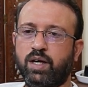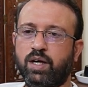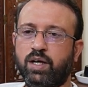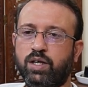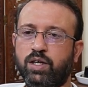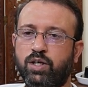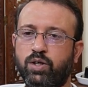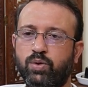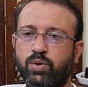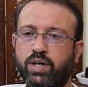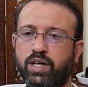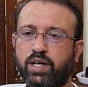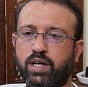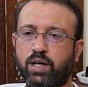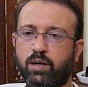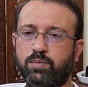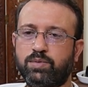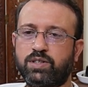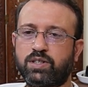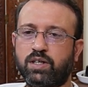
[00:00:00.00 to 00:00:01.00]
You can
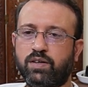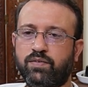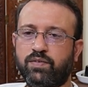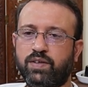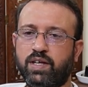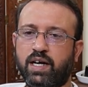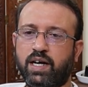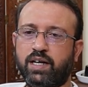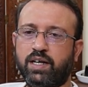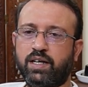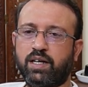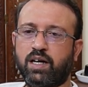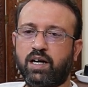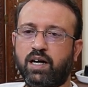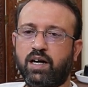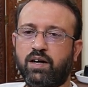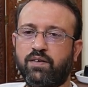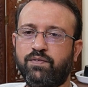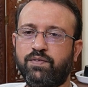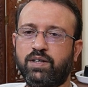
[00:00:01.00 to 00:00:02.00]
observe that
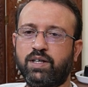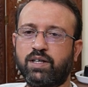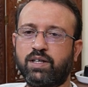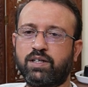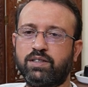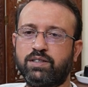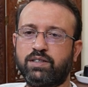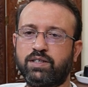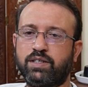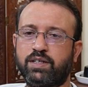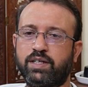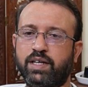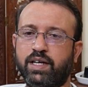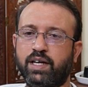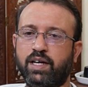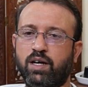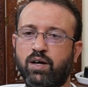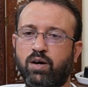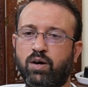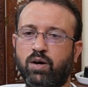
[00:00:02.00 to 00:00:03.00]
after
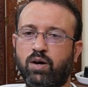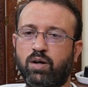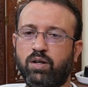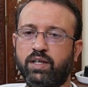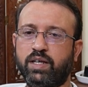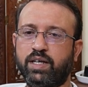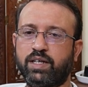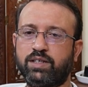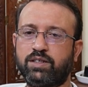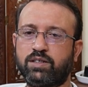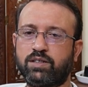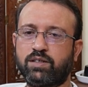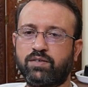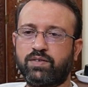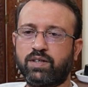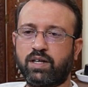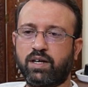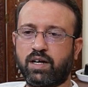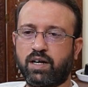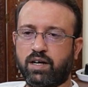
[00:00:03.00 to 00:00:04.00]
considering all the edges of
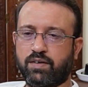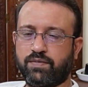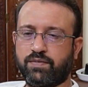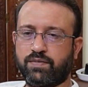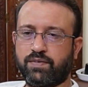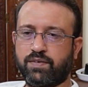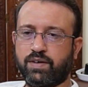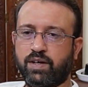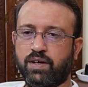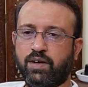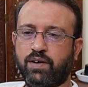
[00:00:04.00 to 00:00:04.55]
the graph,